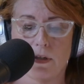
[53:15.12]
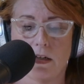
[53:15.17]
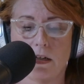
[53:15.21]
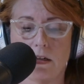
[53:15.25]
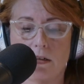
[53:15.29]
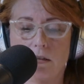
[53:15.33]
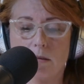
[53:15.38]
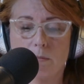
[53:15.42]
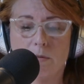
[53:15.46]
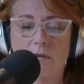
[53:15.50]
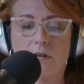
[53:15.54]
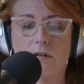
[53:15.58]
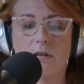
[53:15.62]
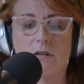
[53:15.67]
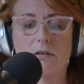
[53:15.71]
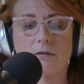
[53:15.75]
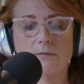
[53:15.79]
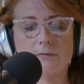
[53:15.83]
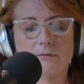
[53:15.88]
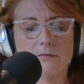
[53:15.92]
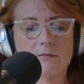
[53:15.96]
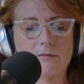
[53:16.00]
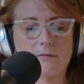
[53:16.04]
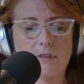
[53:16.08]
pie up here,
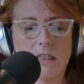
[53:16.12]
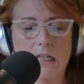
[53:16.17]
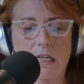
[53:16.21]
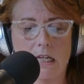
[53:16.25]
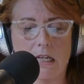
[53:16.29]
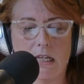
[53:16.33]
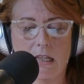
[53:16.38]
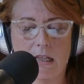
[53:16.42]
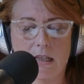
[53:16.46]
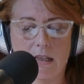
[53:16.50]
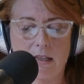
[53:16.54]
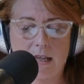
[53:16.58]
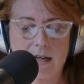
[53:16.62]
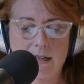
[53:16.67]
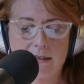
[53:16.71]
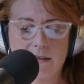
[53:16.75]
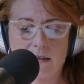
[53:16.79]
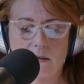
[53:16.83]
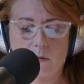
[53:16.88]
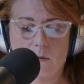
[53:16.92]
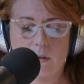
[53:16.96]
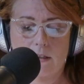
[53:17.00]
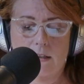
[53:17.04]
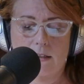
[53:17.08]
and
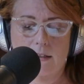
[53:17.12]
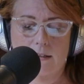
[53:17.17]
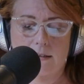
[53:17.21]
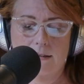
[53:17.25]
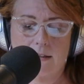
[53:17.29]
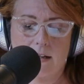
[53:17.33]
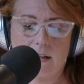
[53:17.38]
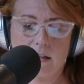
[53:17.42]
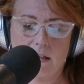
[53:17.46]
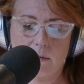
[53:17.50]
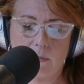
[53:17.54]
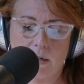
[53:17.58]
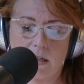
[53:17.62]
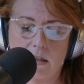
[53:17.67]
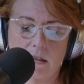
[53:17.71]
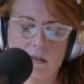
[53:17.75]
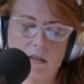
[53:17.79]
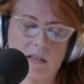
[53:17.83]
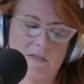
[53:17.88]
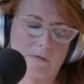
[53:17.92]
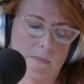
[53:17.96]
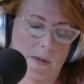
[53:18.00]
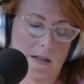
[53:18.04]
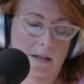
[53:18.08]
that's what they say about.
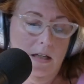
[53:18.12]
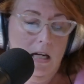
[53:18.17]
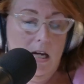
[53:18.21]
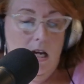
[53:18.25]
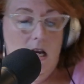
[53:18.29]
Never mind.